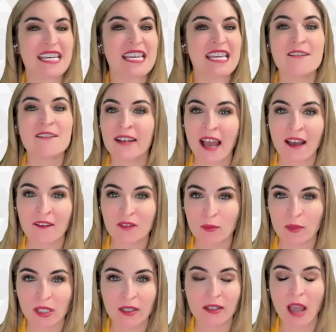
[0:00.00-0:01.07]
even after
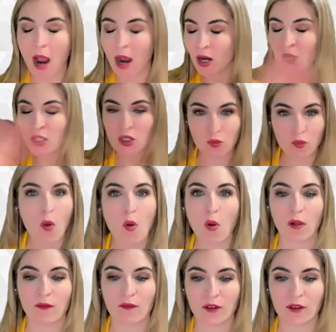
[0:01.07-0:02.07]
we control